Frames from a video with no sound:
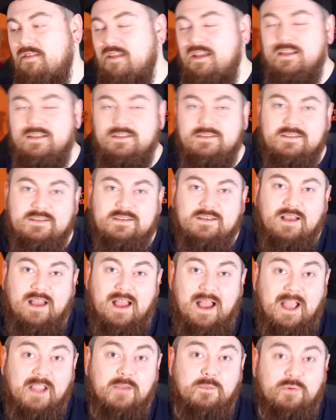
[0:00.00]
these
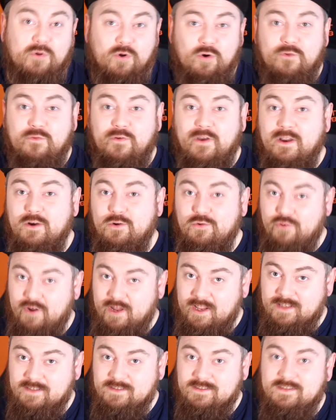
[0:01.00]
high profile
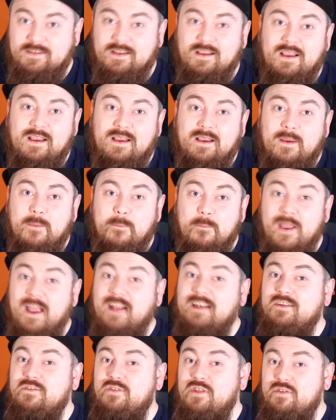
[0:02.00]
raids
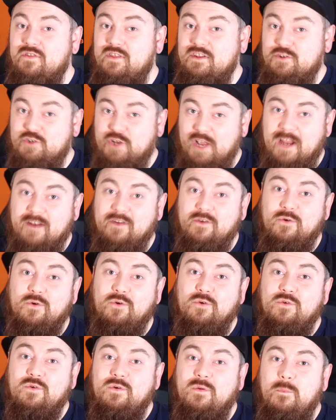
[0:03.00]
meant that the
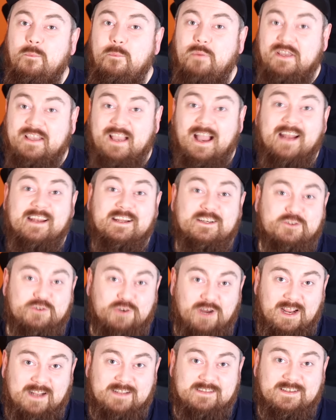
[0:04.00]
general began
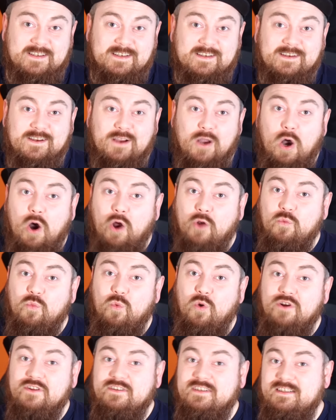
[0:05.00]
attracting
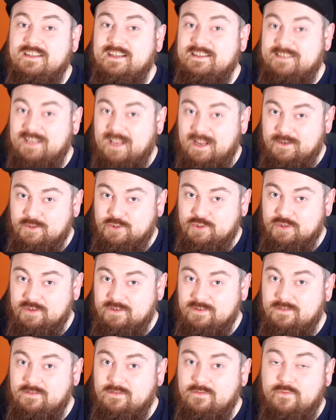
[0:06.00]
unwanted
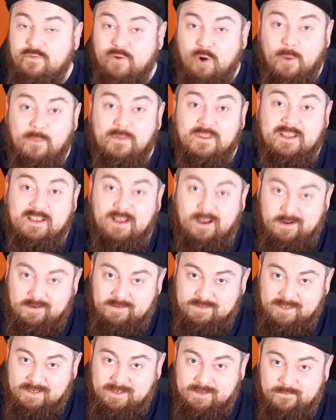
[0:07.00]
attention from the
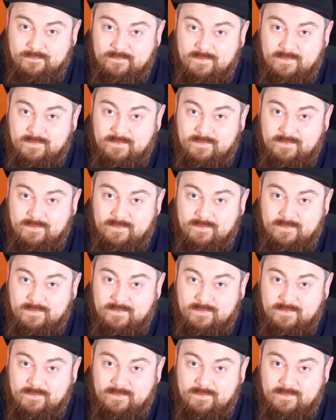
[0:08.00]
Gardaí.